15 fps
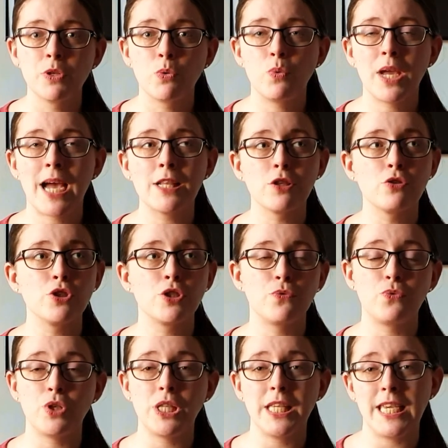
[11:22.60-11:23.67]
We had loads
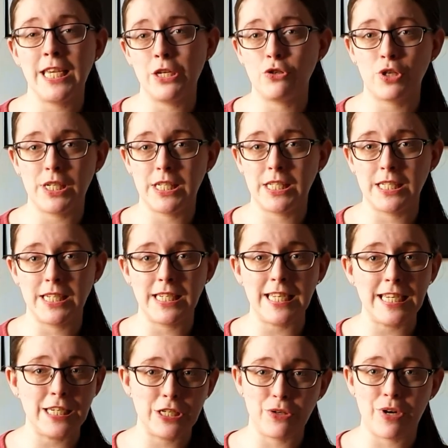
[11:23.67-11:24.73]
of really interesting
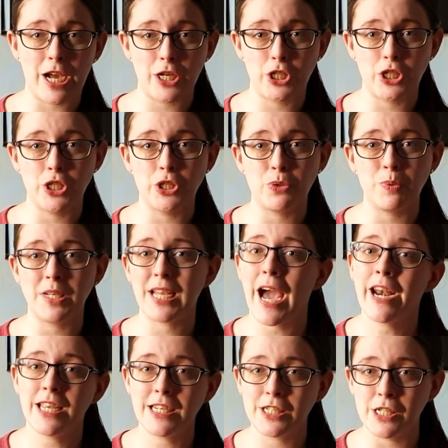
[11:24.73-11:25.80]
interactions with
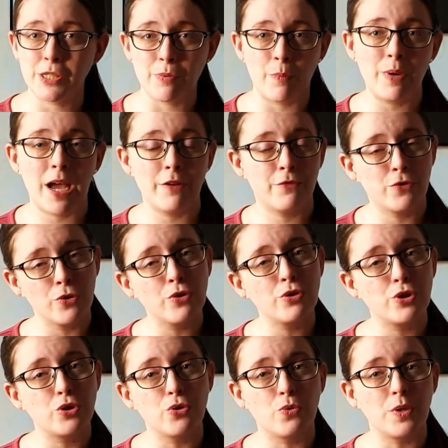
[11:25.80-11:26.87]
characters when we had
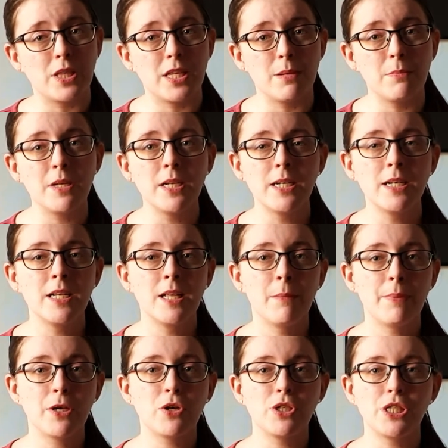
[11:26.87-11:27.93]
photos took with them,
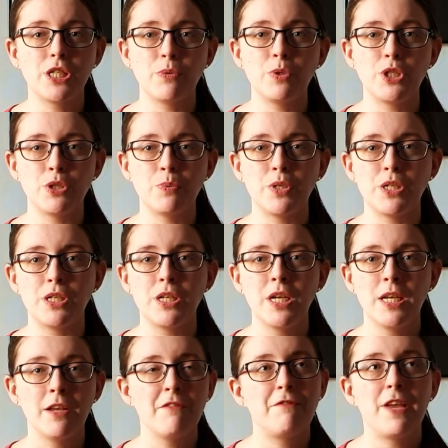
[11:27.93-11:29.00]
because they were doing
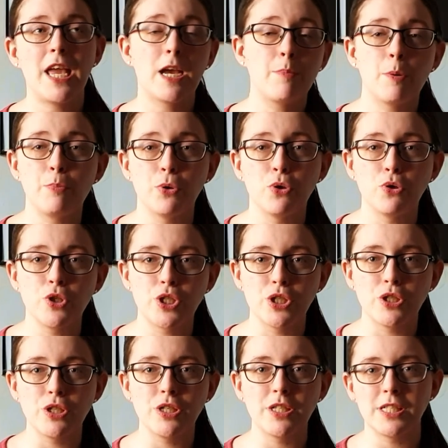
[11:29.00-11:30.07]
fake
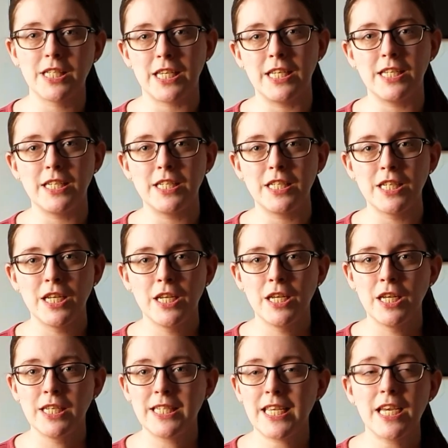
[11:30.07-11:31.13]
proposals and
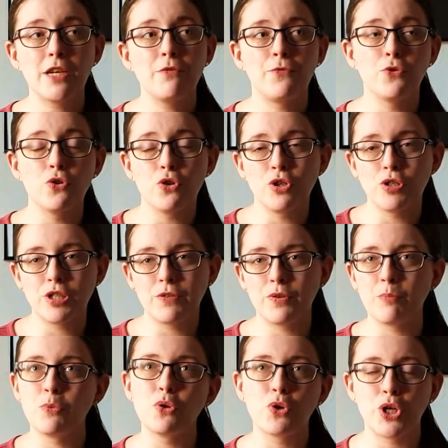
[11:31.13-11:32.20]
taking photos of
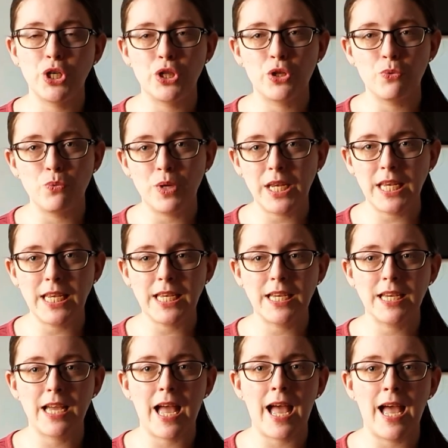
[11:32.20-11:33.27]
them looking at the
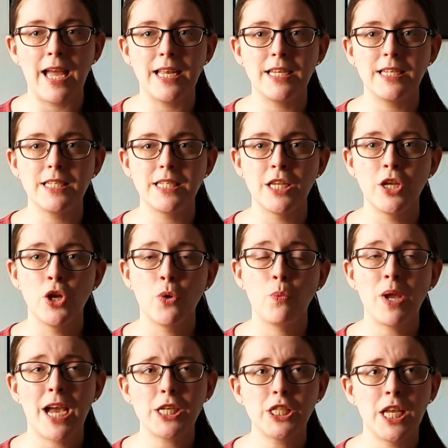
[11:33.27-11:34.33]
ring, and
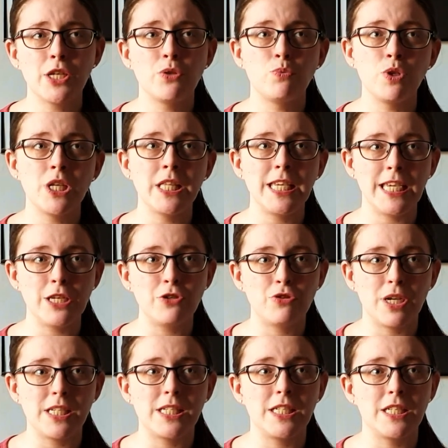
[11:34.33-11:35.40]
we actually had a really
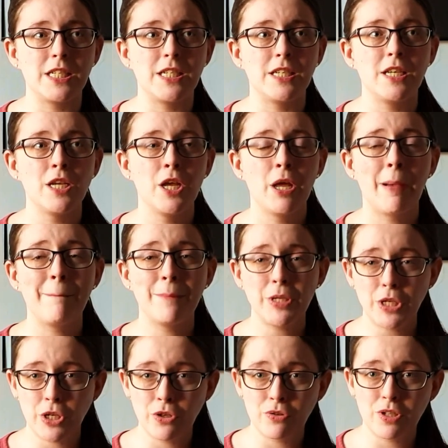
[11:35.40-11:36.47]
interesting
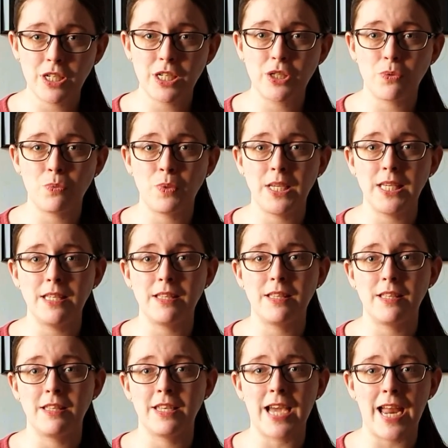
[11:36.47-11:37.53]
meet and greet
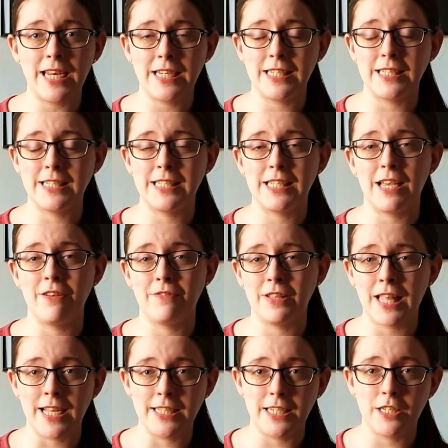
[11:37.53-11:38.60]
with the characters of
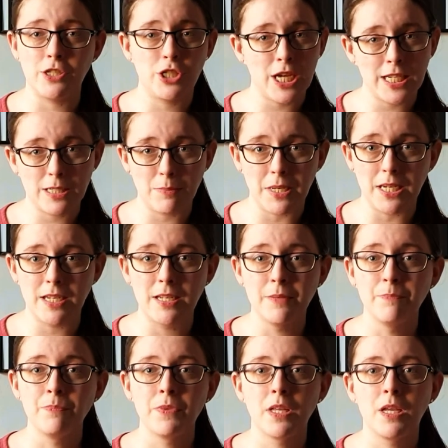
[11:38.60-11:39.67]
Aladdin and Jasmine,
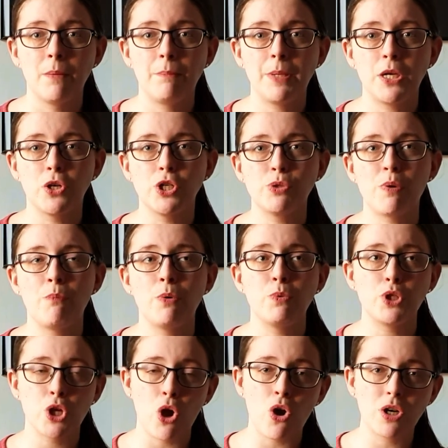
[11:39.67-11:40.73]
because when we were
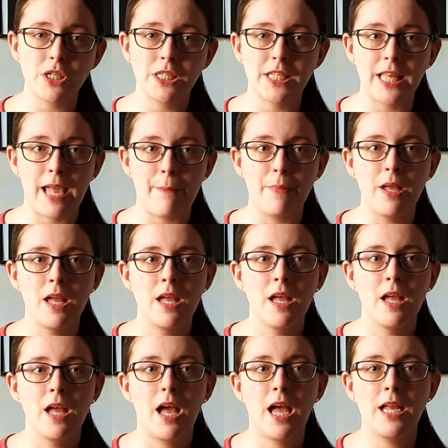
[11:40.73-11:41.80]
talking to them
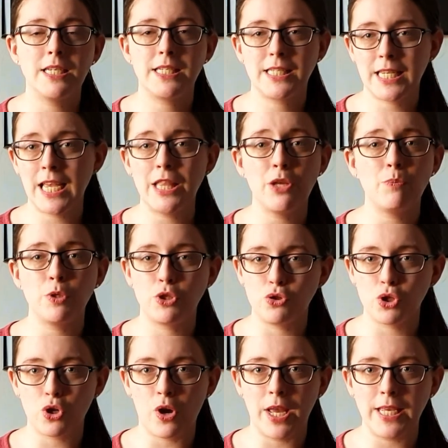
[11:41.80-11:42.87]
and saying that we'd
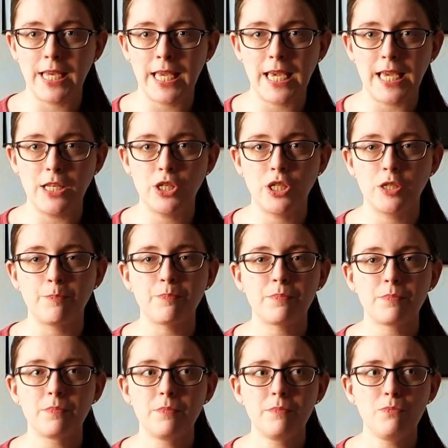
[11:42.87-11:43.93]
just got engaged,
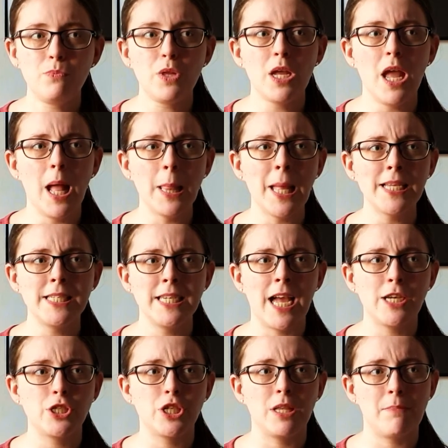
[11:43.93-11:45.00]
Aladdin
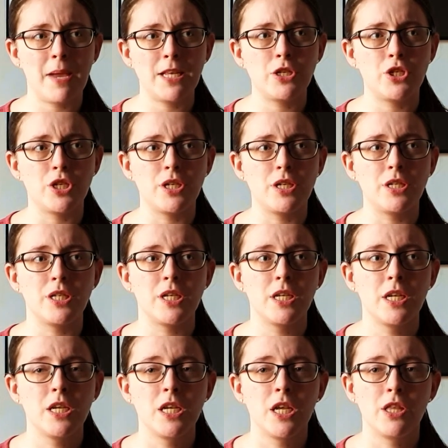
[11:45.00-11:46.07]
actually mentioned
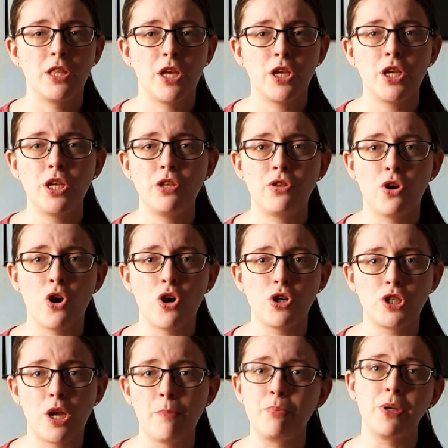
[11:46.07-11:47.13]
that he
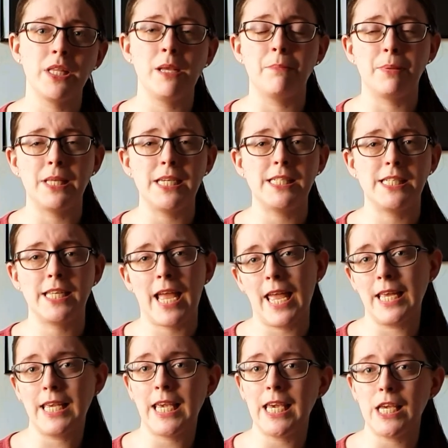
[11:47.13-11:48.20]
thought a brilliant place to get
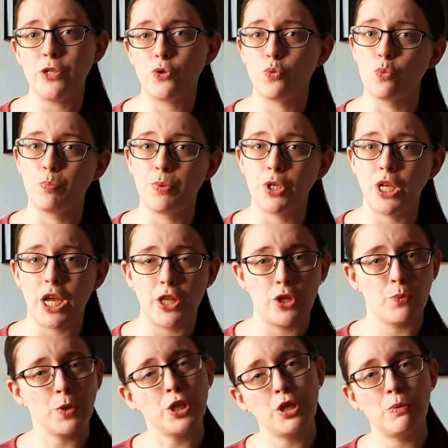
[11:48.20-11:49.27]
engaged would be at
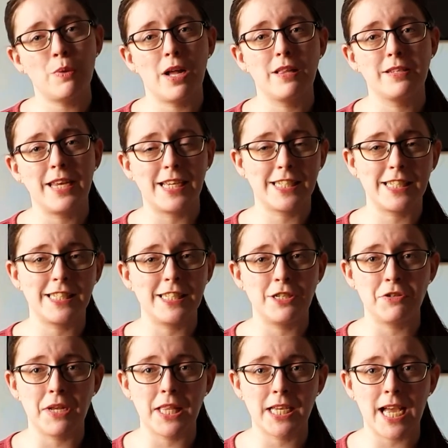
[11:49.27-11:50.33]
the Wishing Well next to
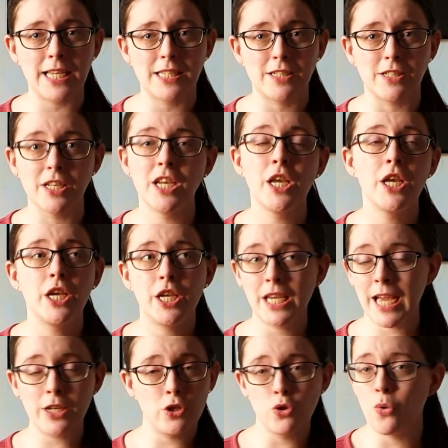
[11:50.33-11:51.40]
Cinderella Castle. He
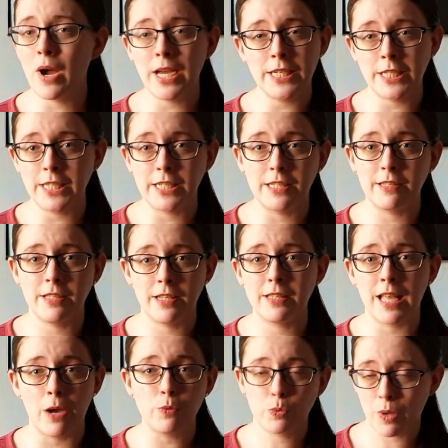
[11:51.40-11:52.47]
had no idea that
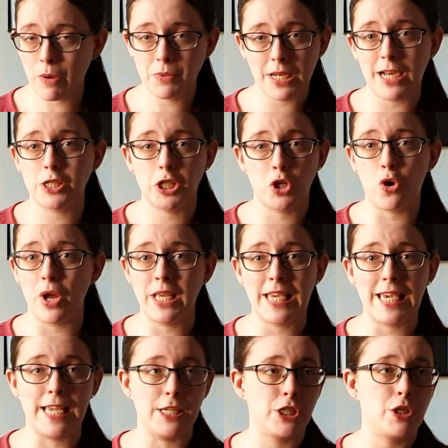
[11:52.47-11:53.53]
that was where we'd actually got
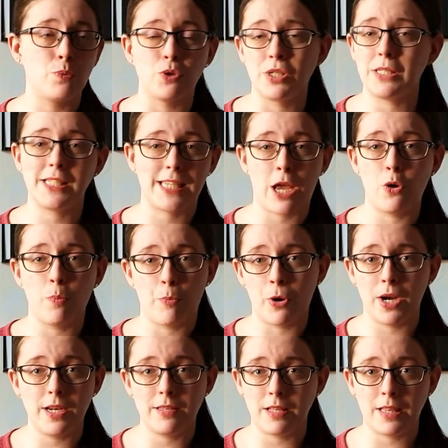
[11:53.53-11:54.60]
engaged. It wasn't set up or
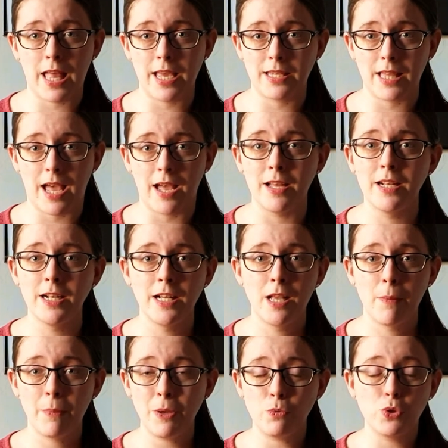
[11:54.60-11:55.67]
anything like that.
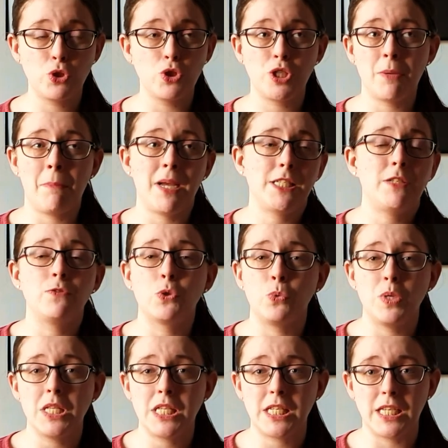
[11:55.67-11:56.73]
It was just a massive
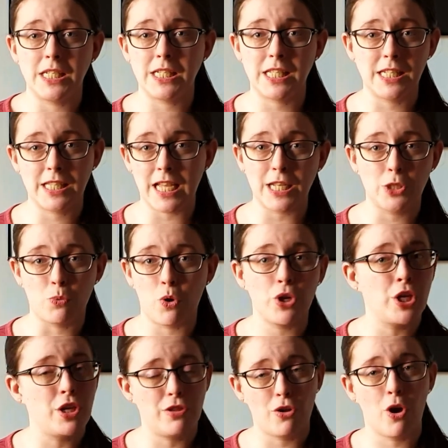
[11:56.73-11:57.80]
coincidence that that's what
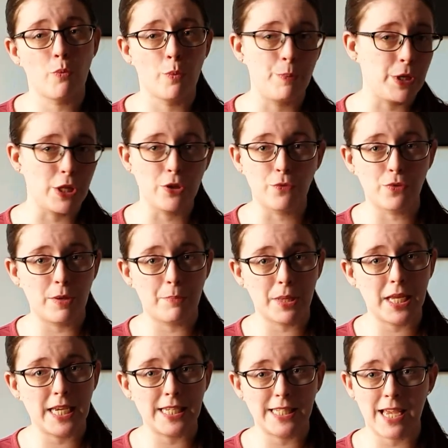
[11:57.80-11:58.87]
he thought would be a lovely
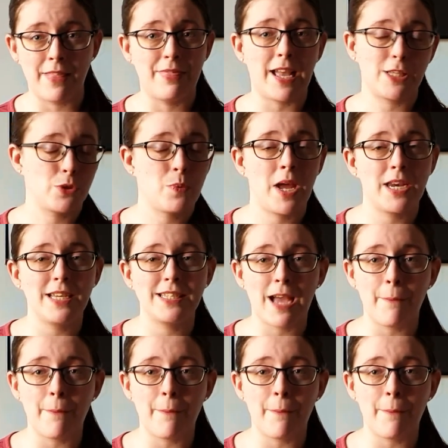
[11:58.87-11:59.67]
place, and that's where it had